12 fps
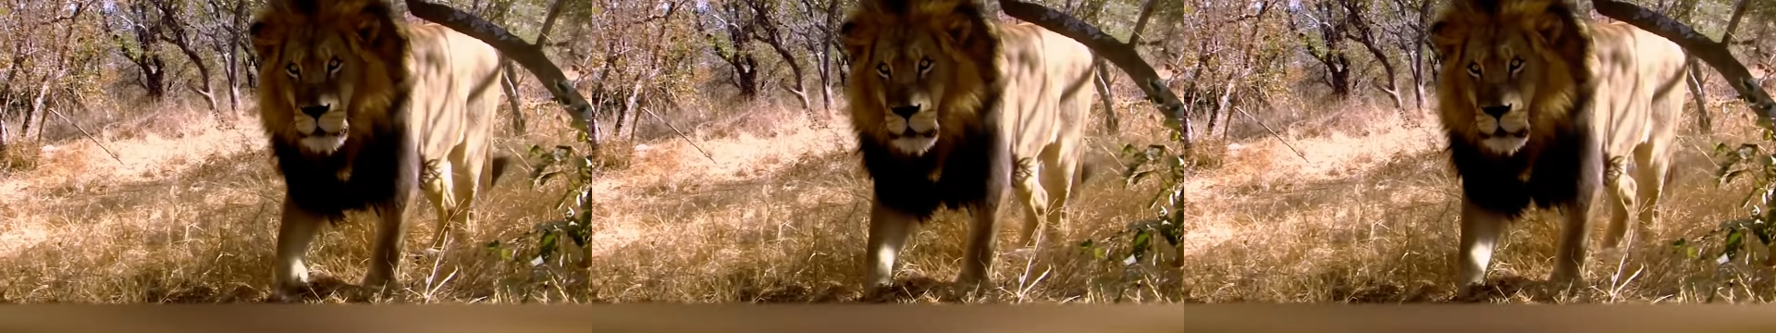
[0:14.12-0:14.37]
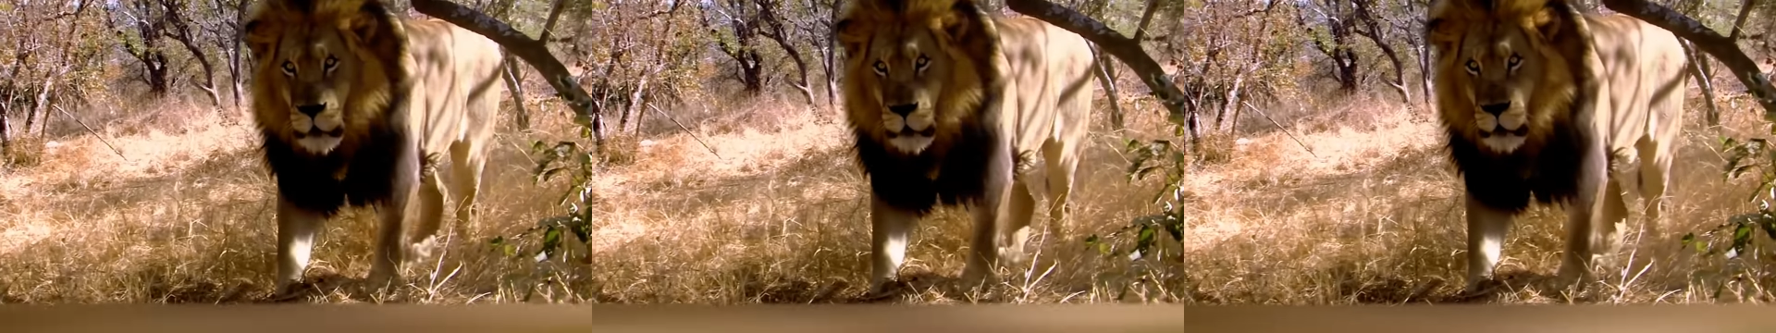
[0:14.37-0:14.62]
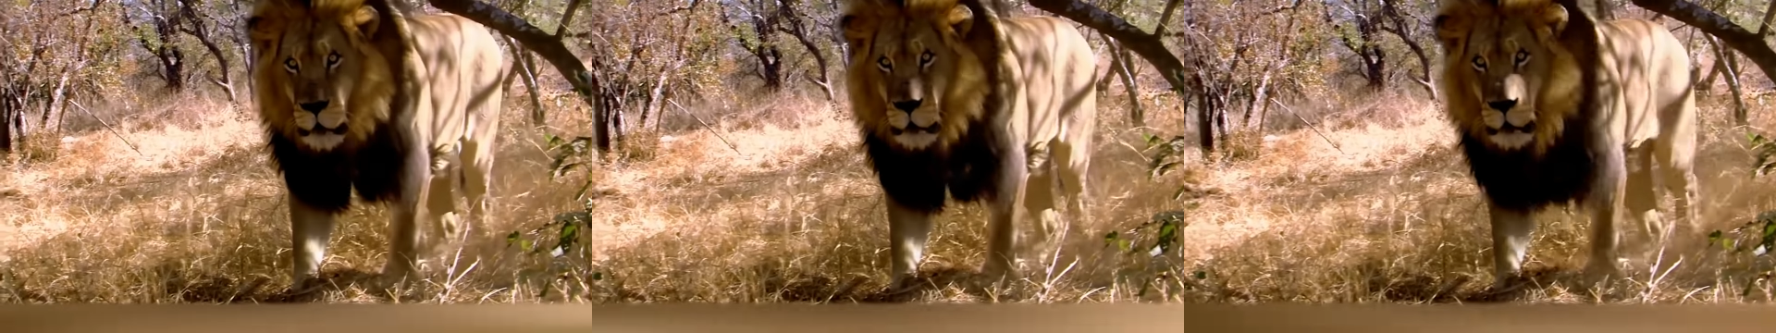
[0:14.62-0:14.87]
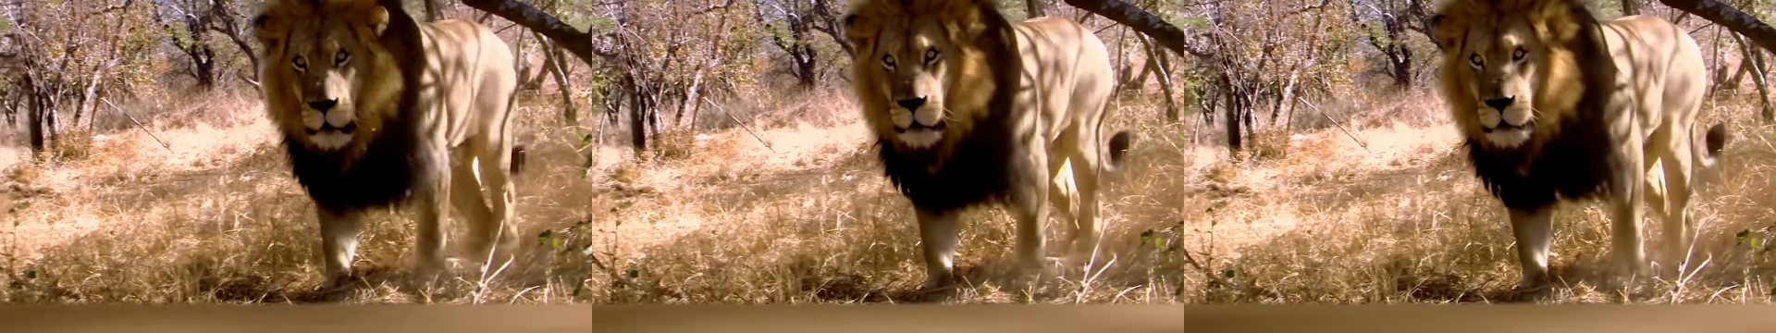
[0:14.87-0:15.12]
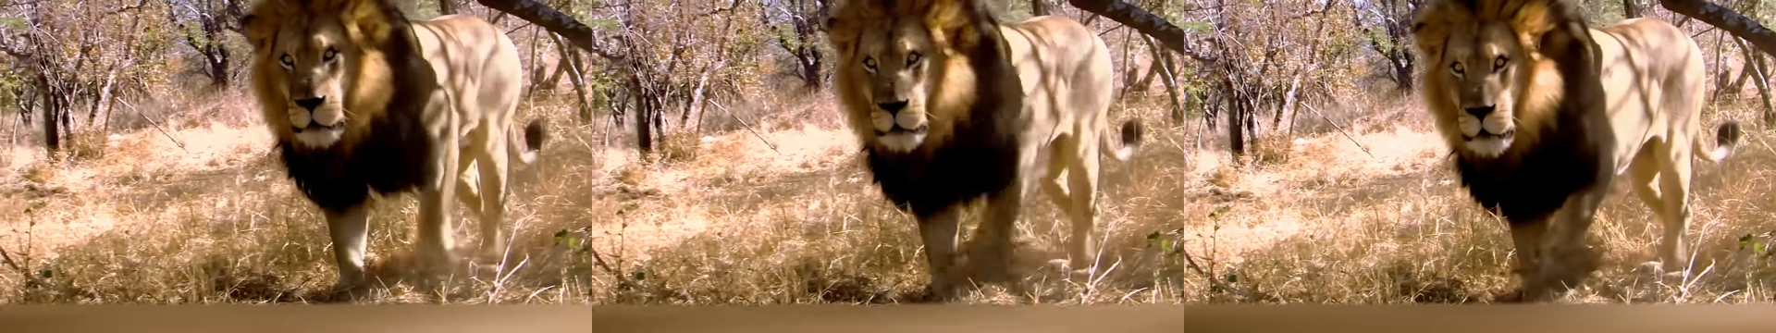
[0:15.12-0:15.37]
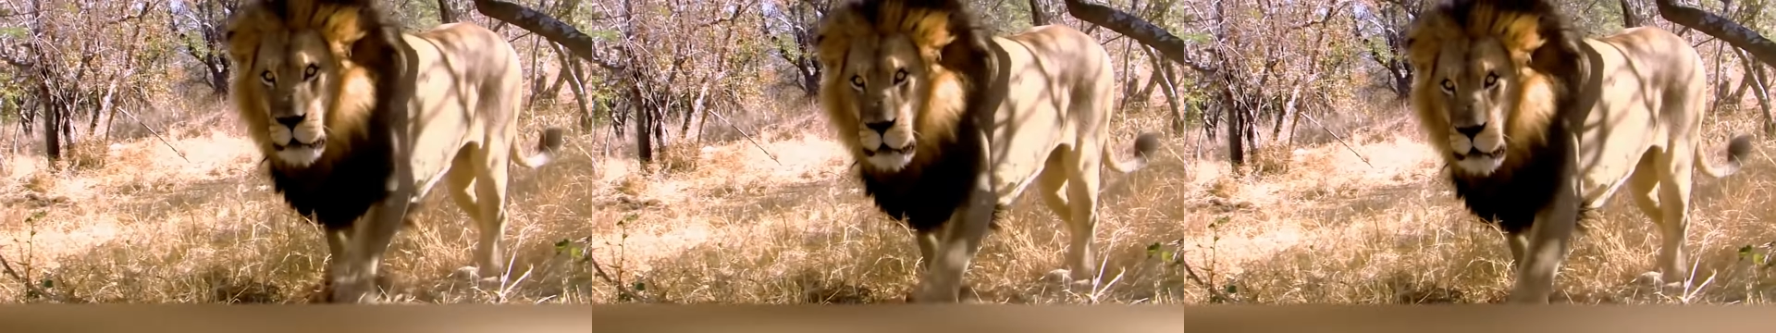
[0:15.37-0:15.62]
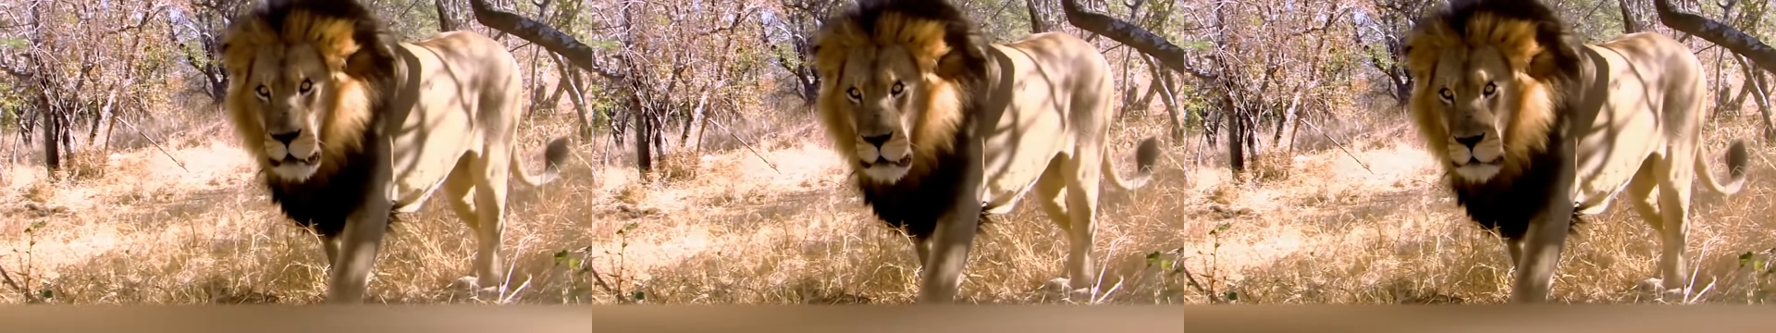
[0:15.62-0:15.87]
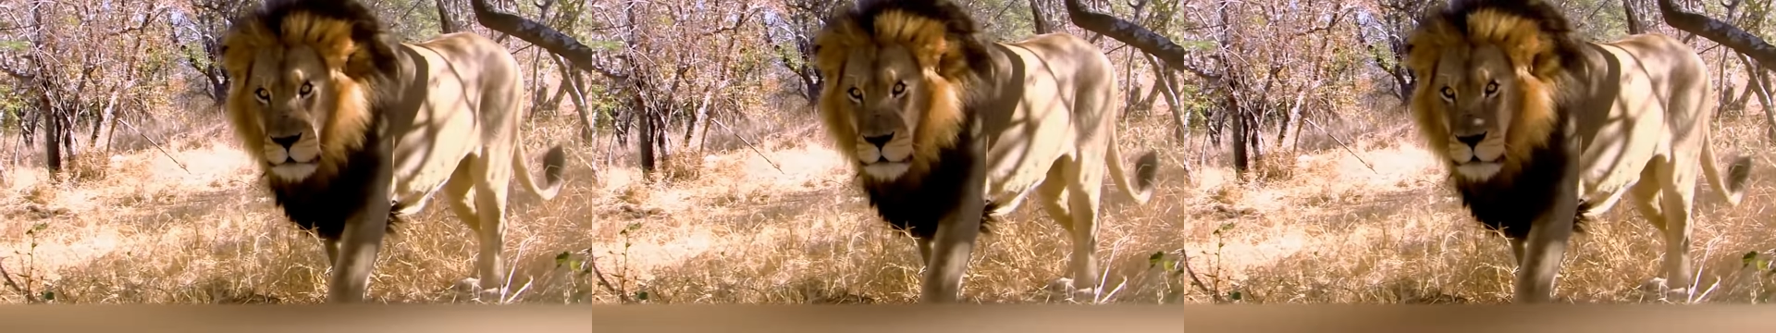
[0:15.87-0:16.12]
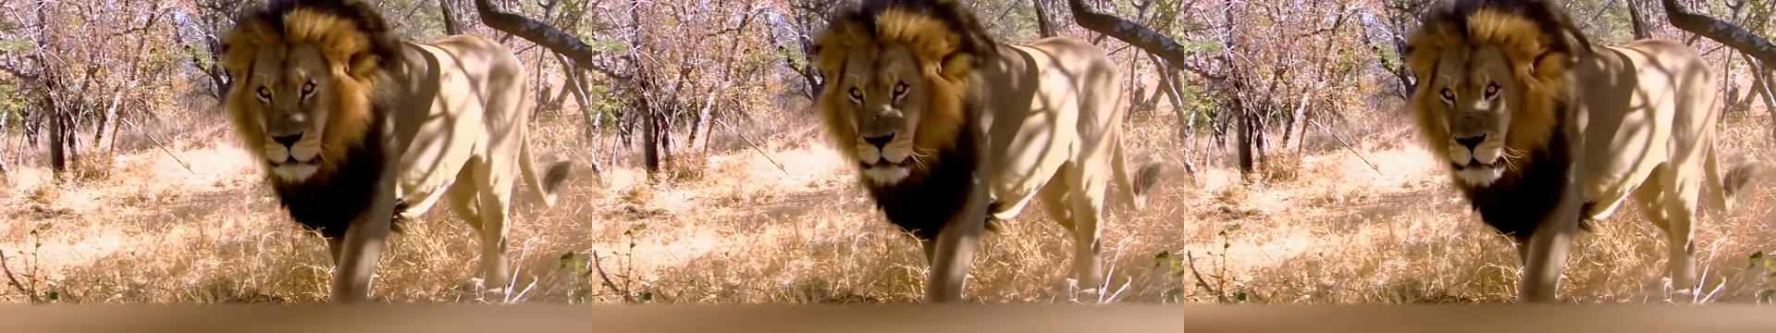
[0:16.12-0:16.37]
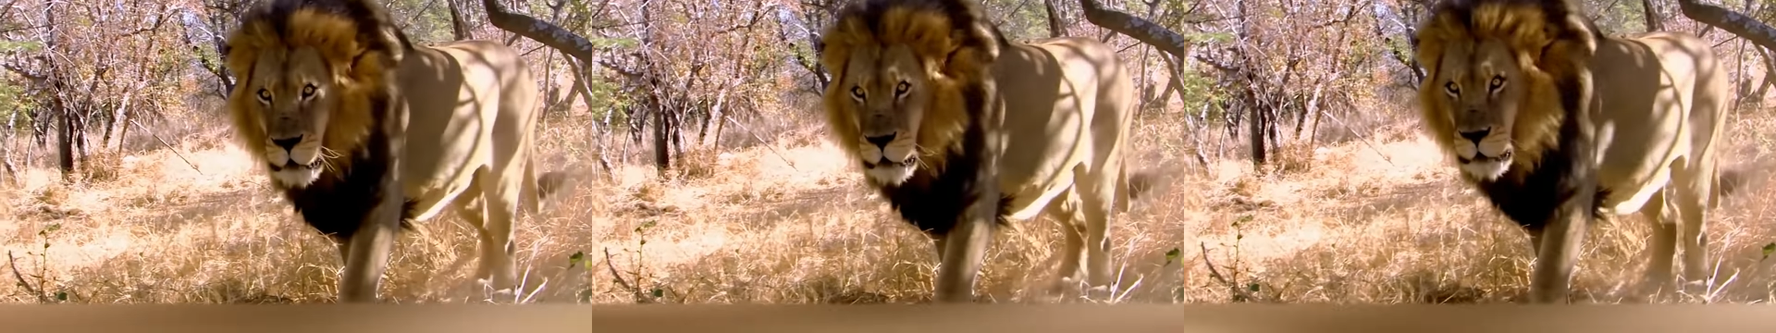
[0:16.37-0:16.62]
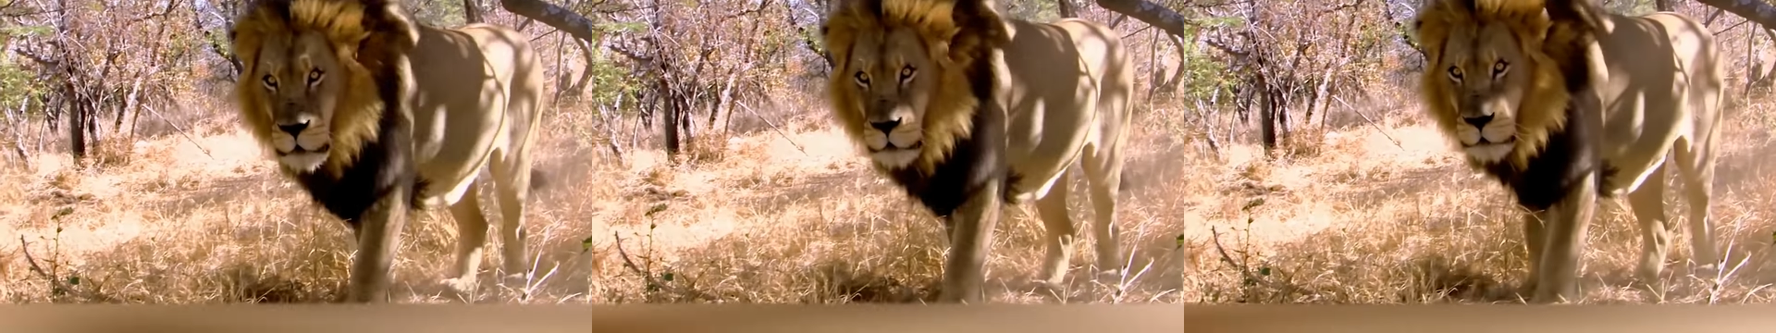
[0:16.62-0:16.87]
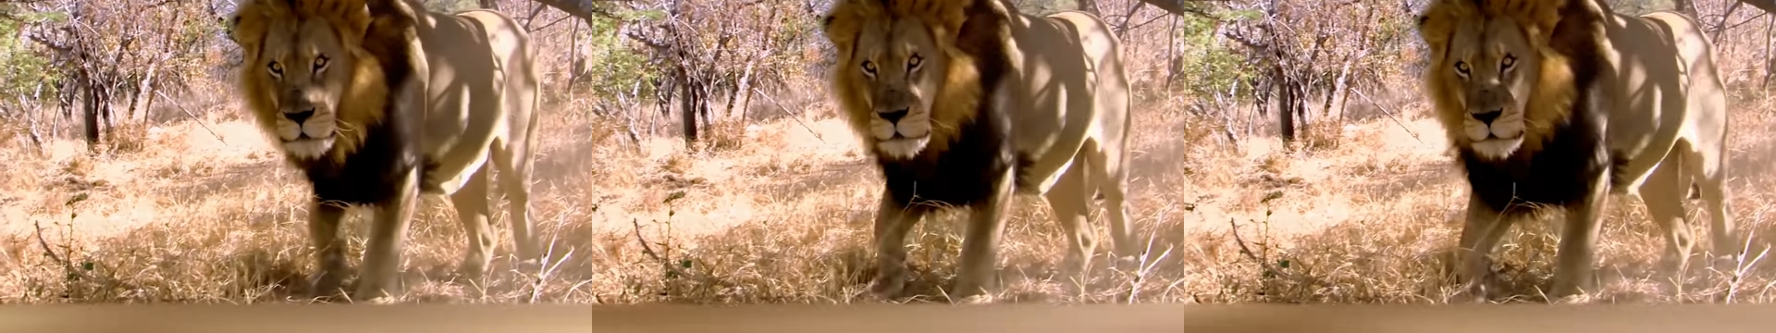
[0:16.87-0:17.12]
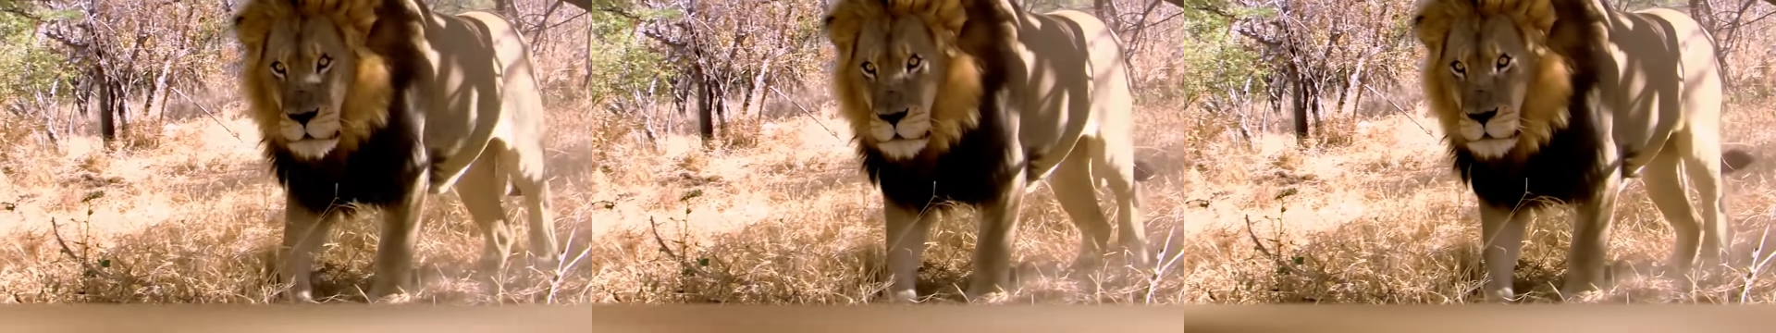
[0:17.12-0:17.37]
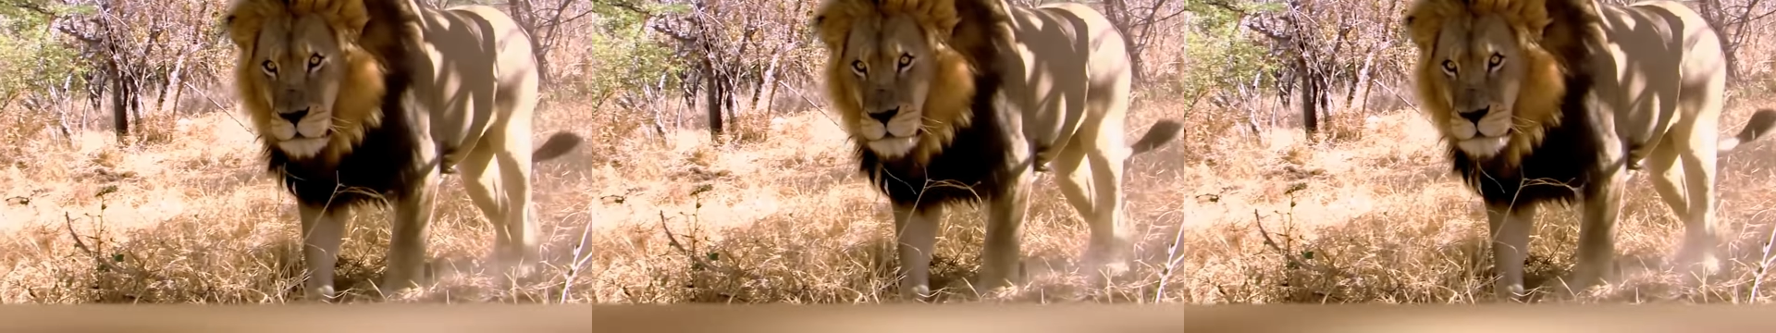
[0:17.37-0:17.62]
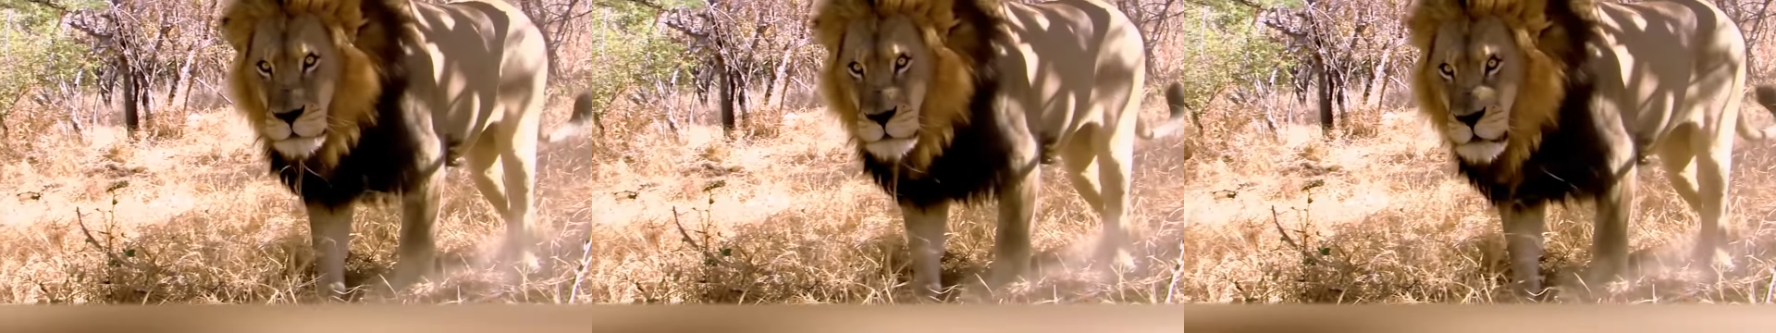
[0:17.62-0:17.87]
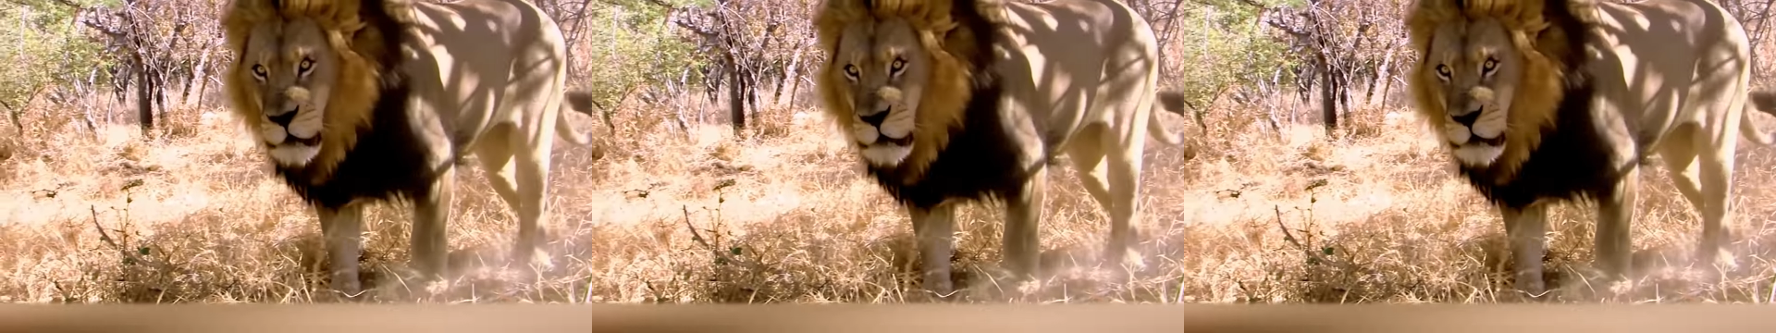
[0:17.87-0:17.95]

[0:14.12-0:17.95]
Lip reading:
(no speaker visible)